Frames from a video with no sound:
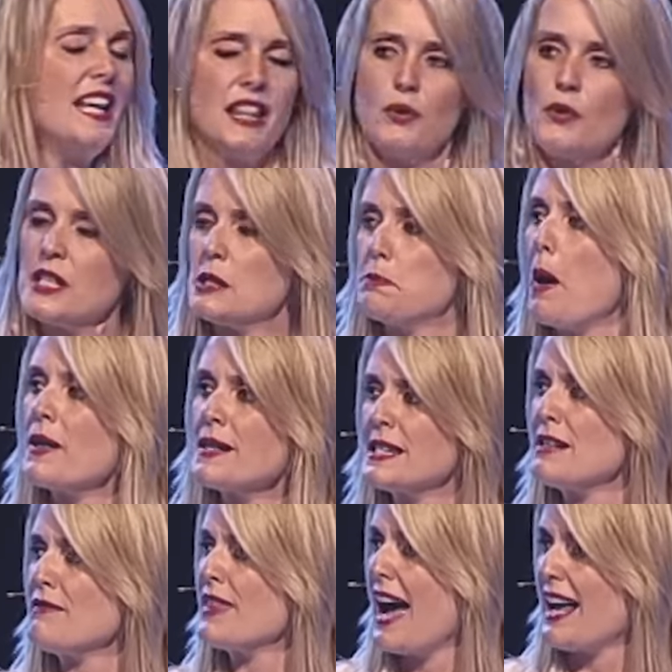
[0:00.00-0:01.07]
The
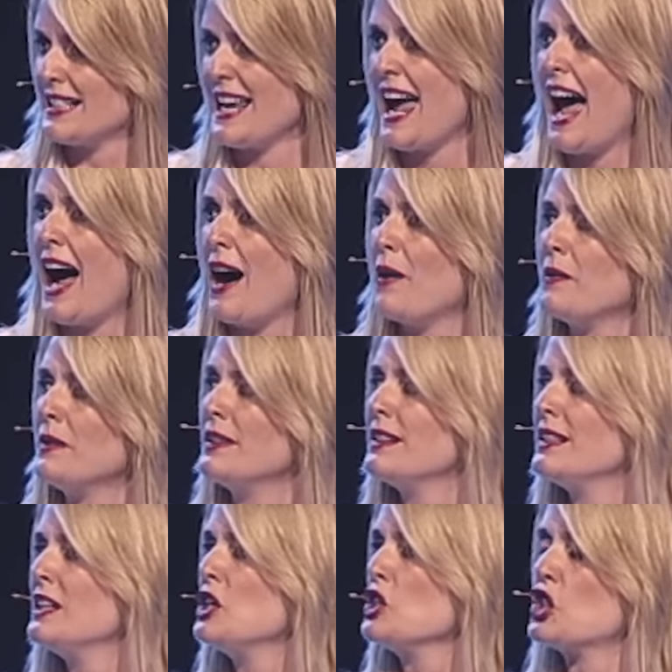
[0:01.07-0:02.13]
response of that town
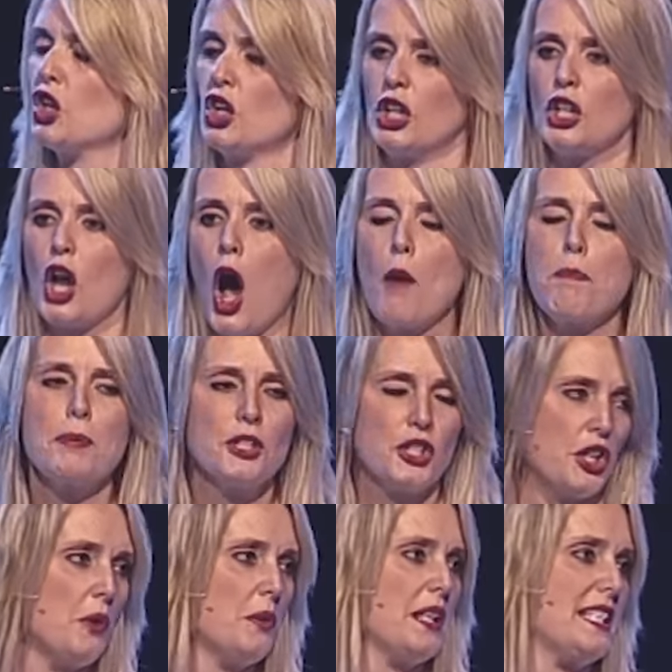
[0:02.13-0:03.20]
took an
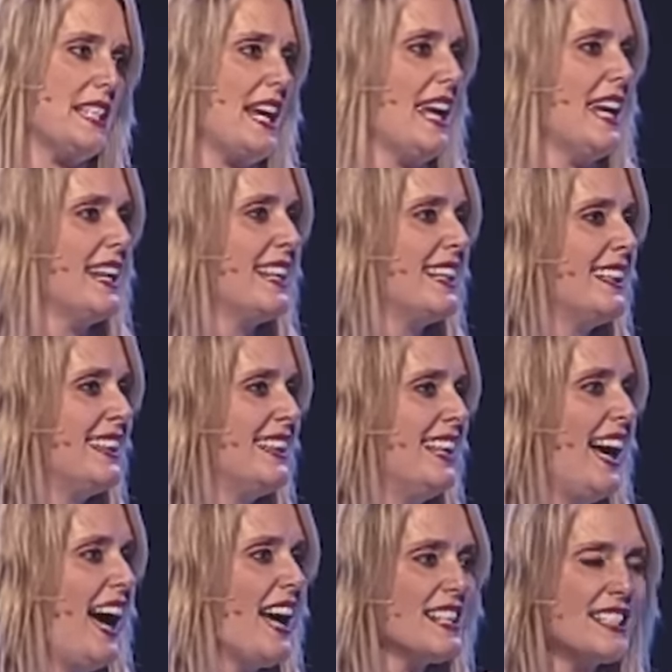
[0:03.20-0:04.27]
opportunity
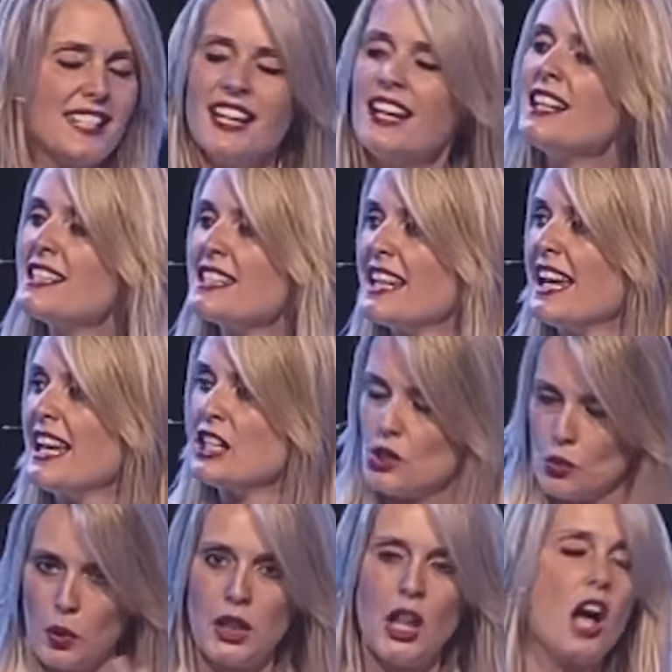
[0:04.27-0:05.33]
and turned it
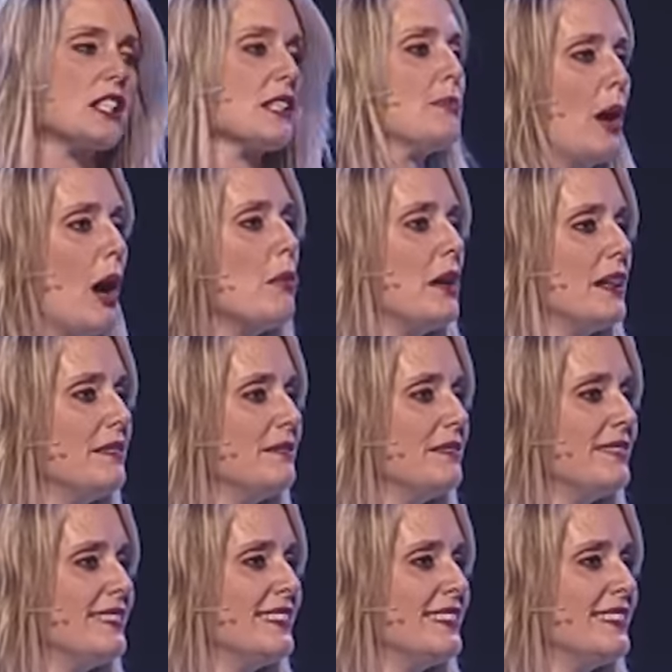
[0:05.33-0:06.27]
into a lost moment